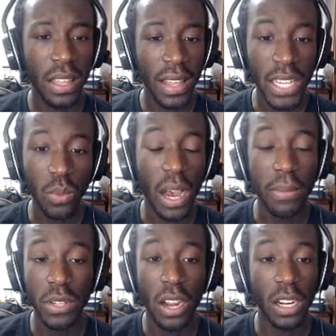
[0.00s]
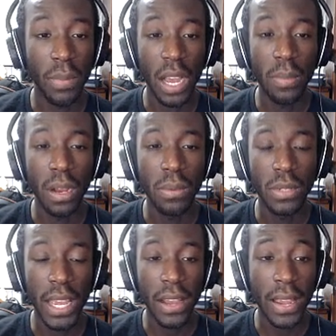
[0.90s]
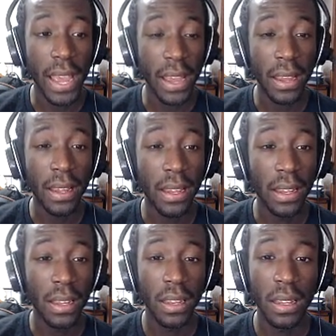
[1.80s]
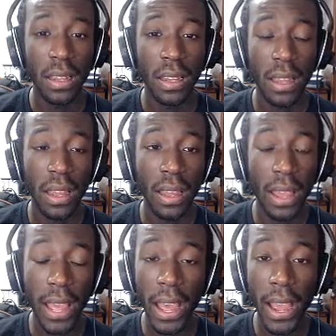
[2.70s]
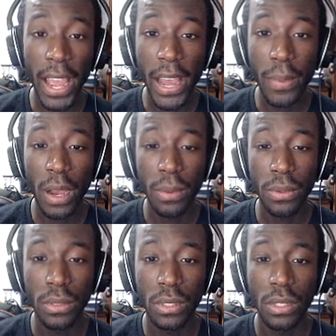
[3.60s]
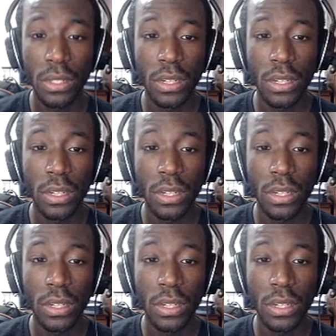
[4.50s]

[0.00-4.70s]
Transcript: That's what I'm talking about, Bubbles. Hell yeah. Hell yeah, Bubbles.